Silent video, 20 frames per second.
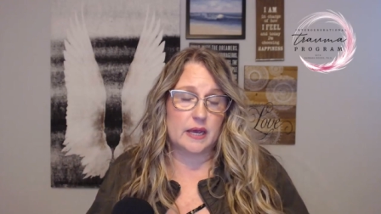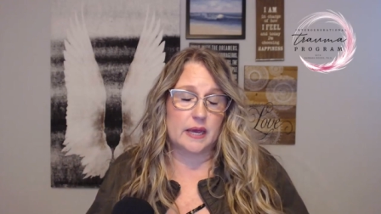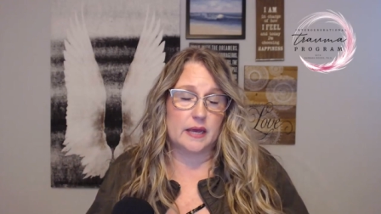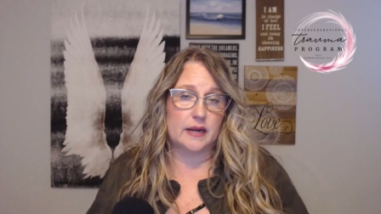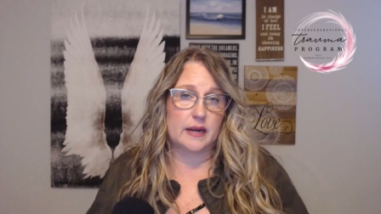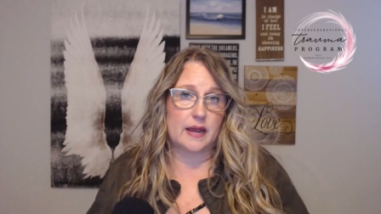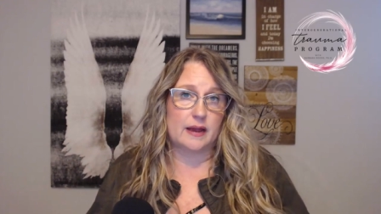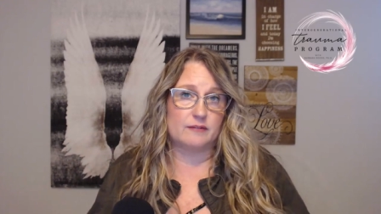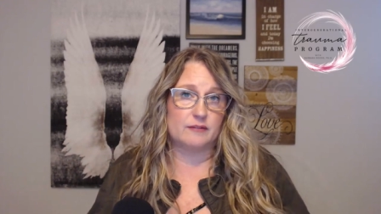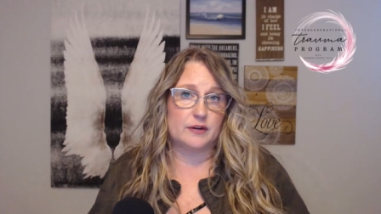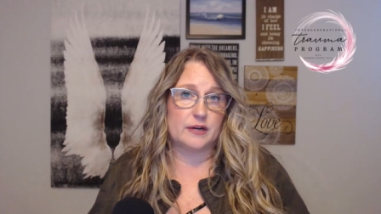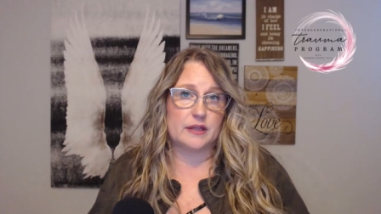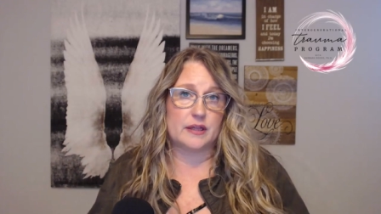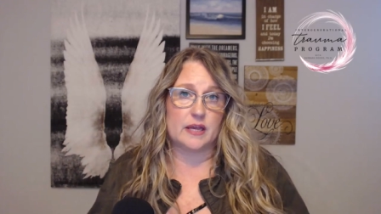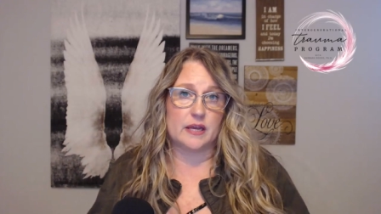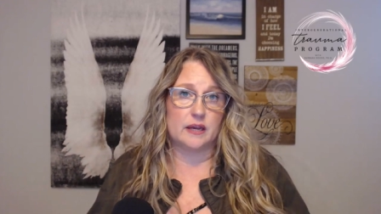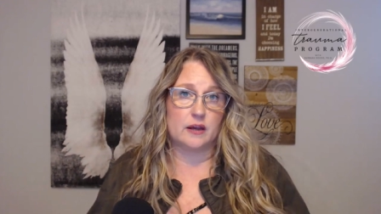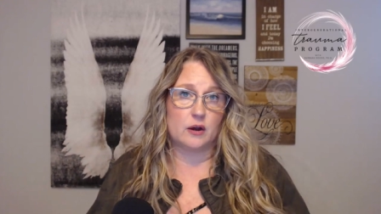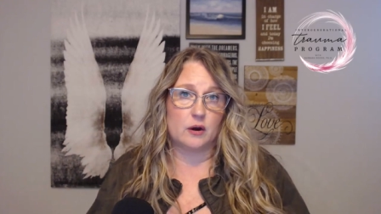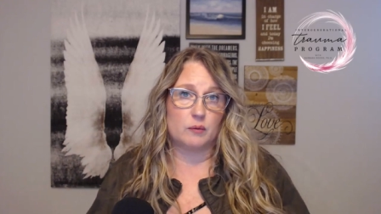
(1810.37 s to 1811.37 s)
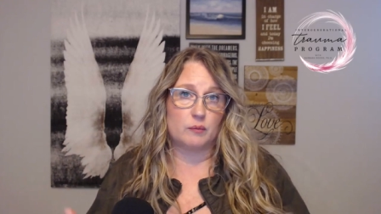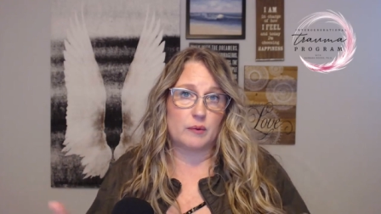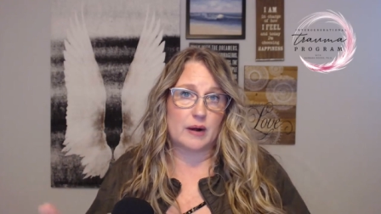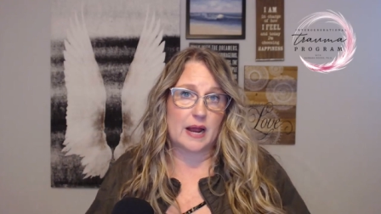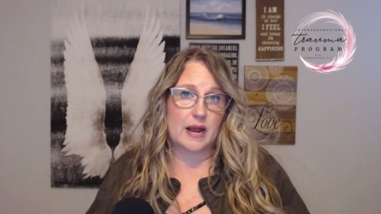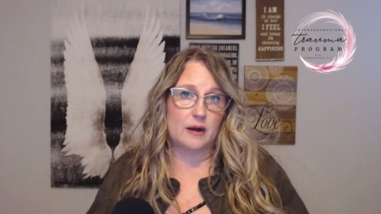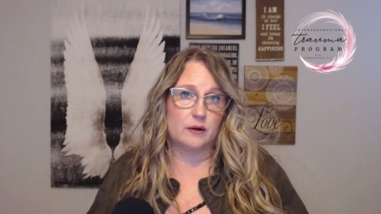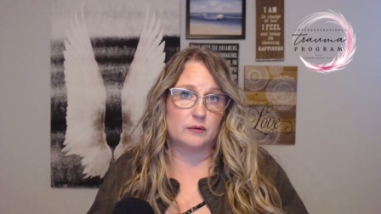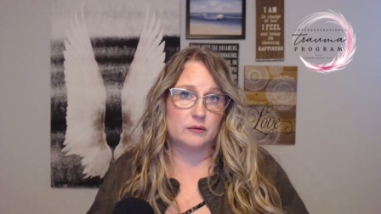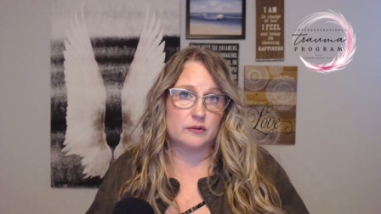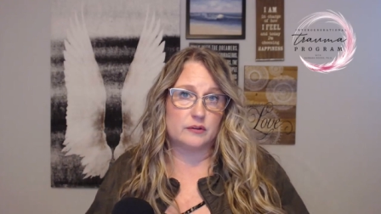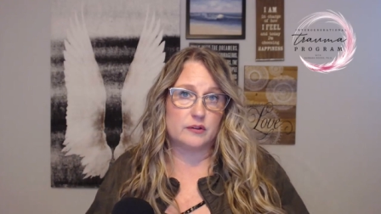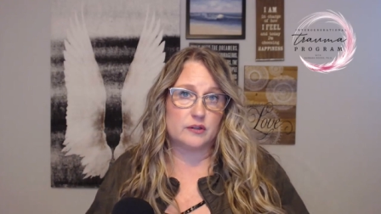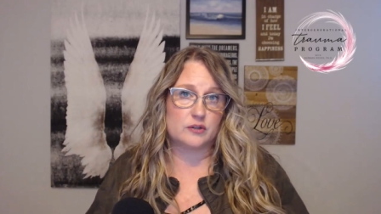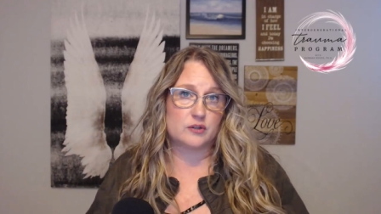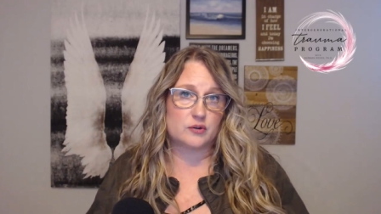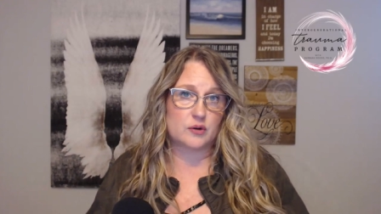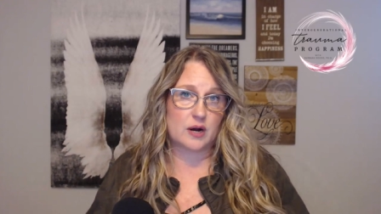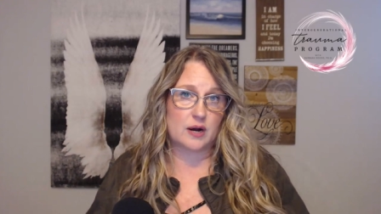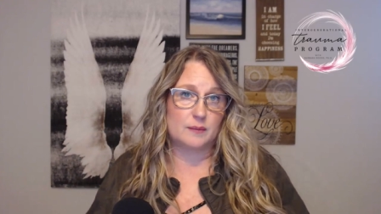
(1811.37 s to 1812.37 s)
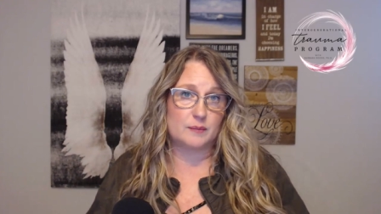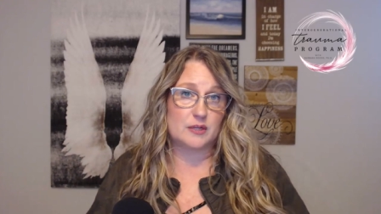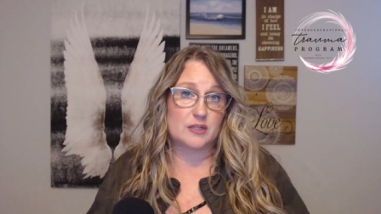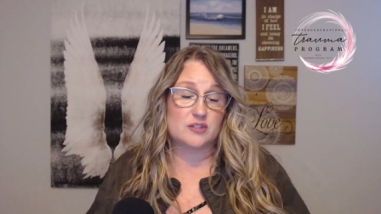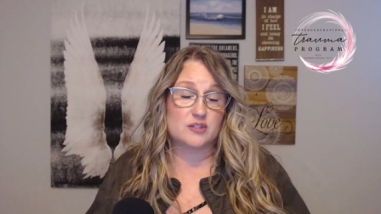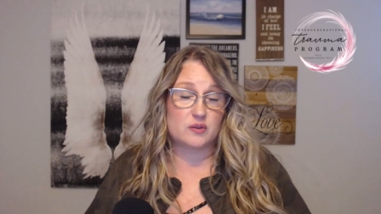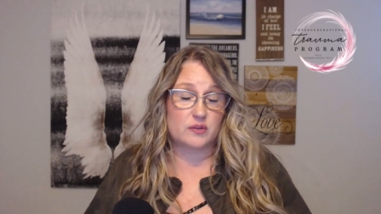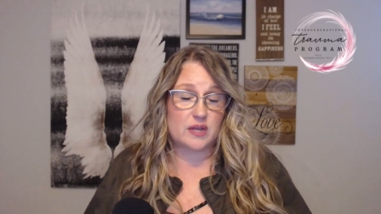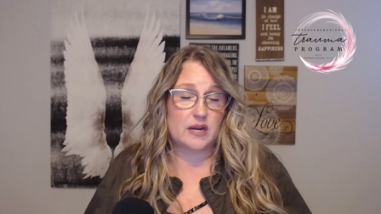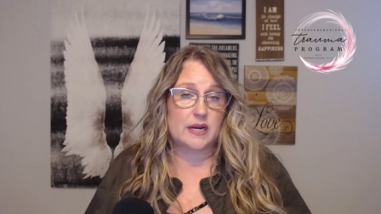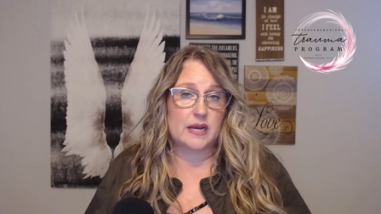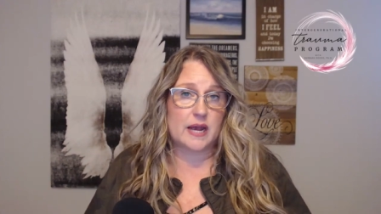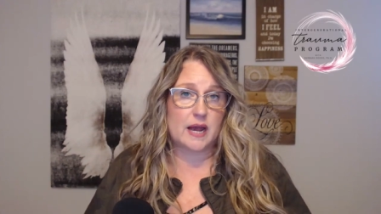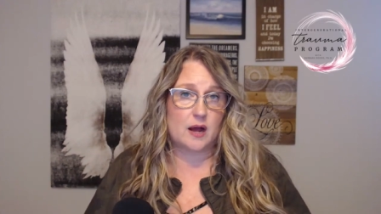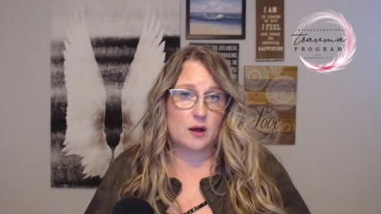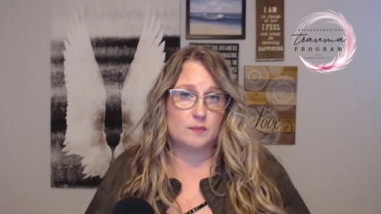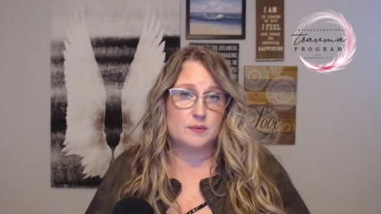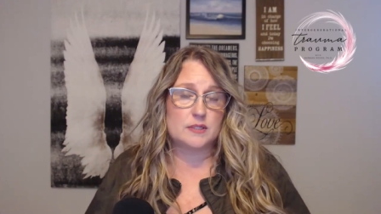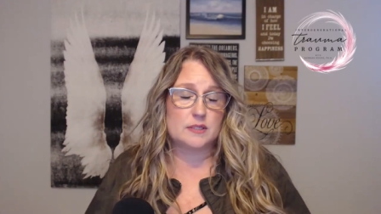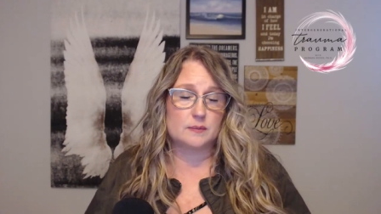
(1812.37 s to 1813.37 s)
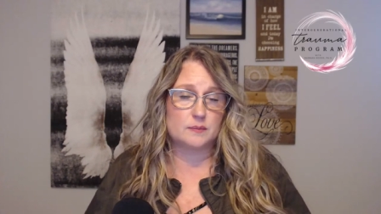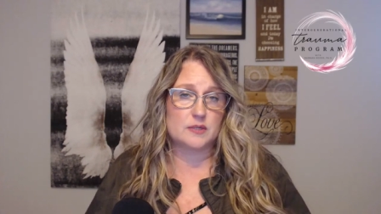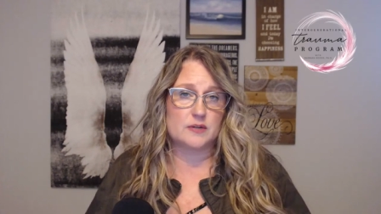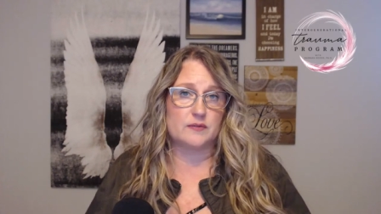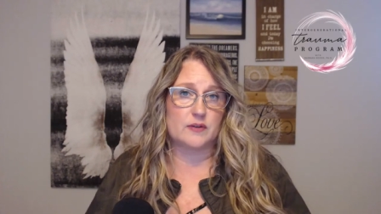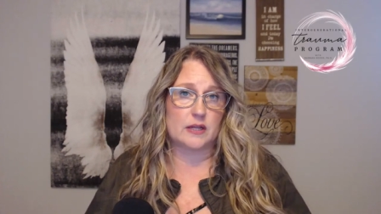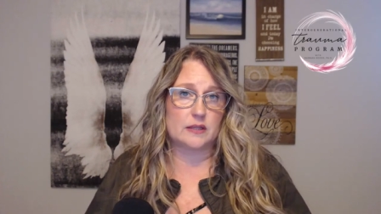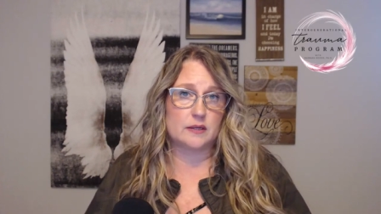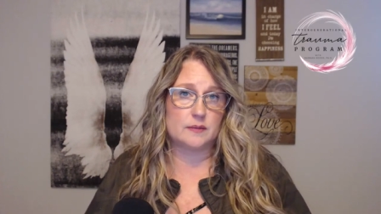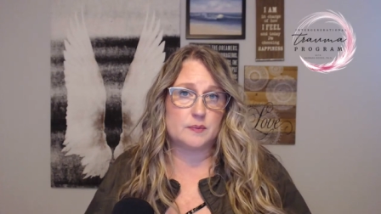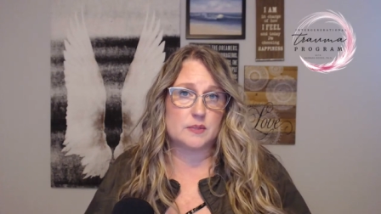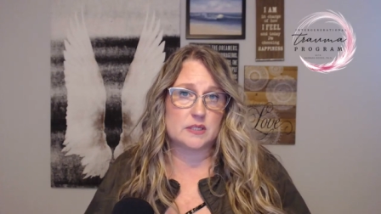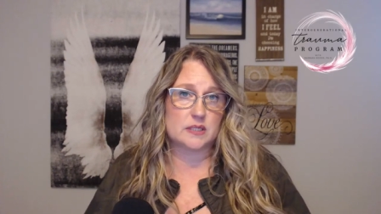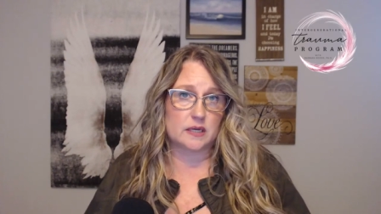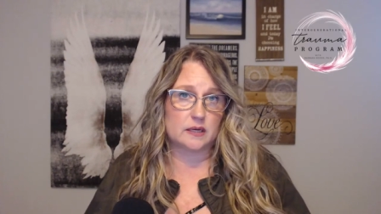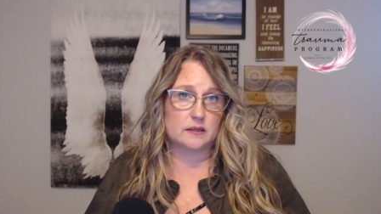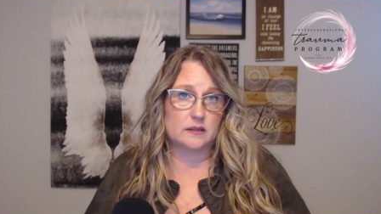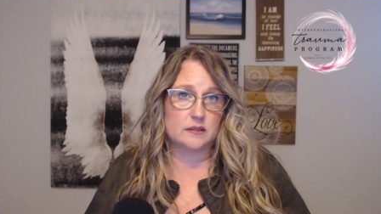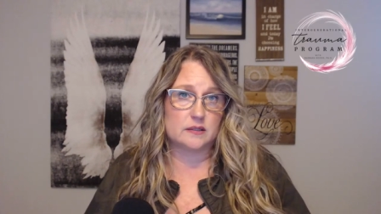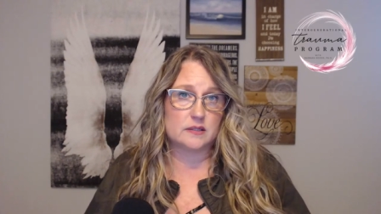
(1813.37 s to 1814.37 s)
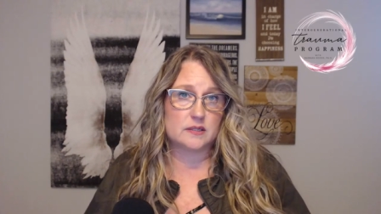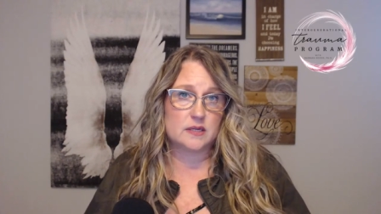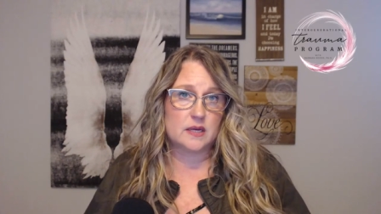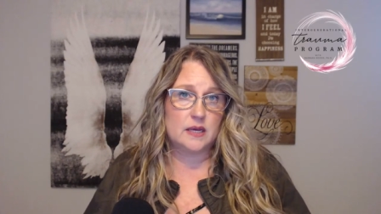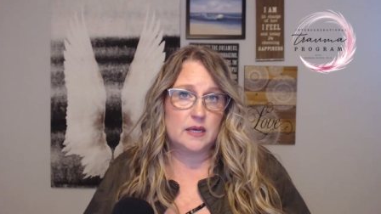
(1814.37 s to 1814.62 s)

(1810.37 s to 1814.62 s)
and everything around the trauma so that it helps them develop skills